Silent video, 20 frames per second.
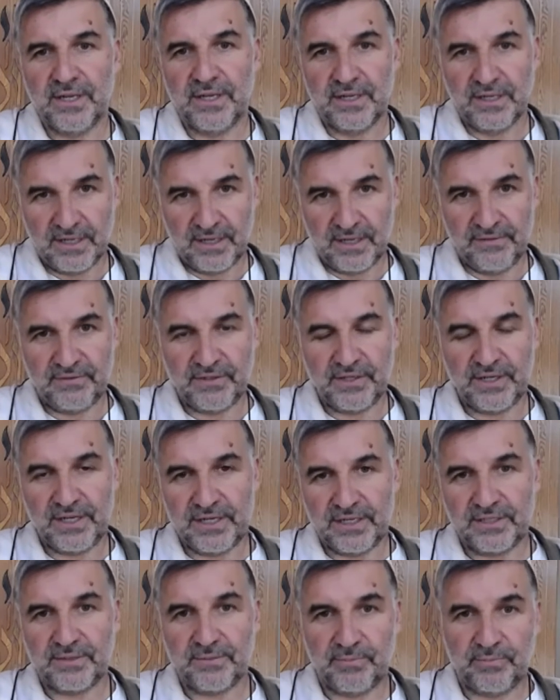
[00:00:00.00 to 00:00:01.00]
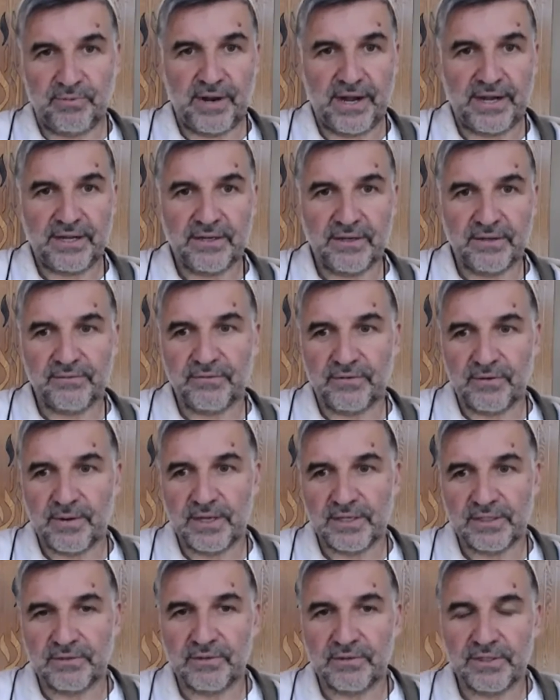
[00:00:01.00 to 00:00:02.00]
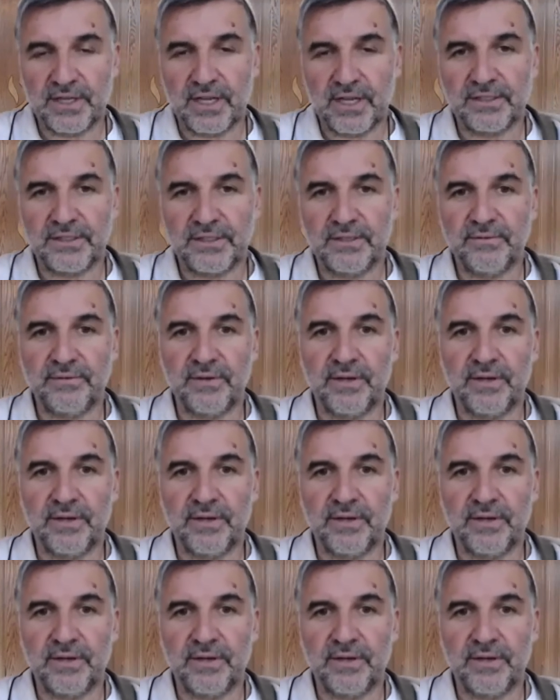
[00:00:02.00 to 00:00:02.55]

If she is pregnant as a result of